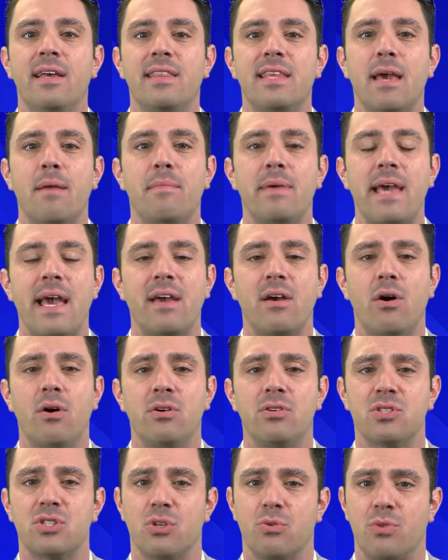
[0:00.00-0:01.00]
The MBA
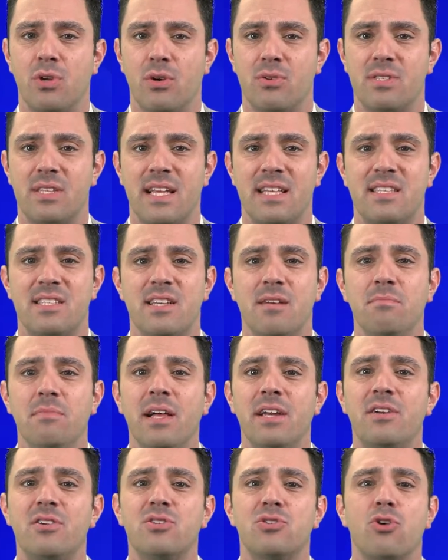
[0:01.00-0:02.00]
also notes that some
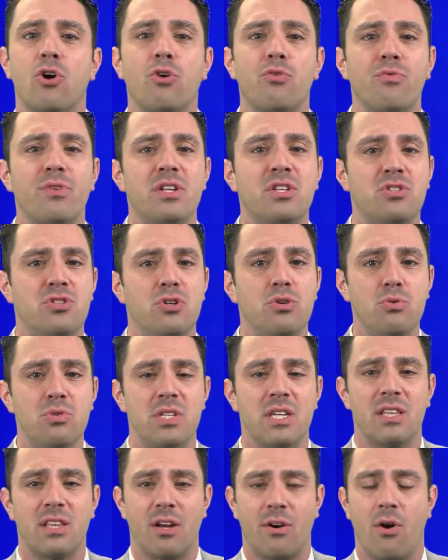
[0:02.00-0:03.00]
lenders are
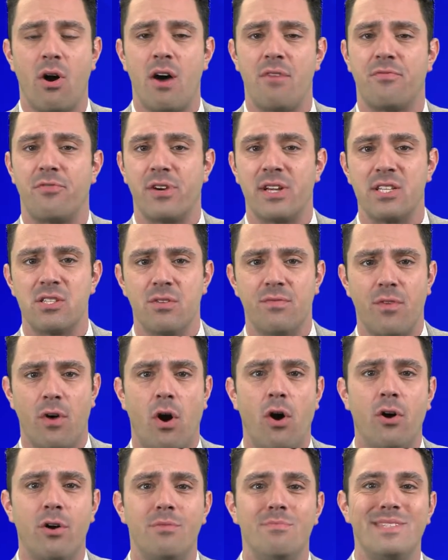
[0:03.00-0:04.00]
reducing their offerings of
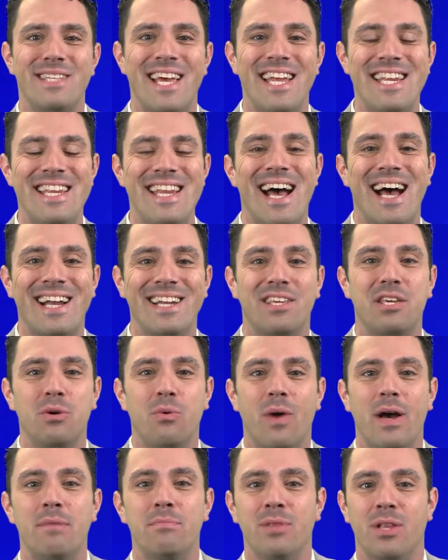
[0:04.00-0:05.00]
ARMs and
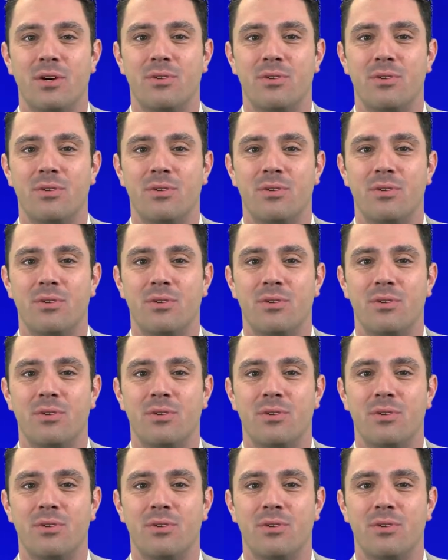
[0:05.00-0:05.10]
non-QM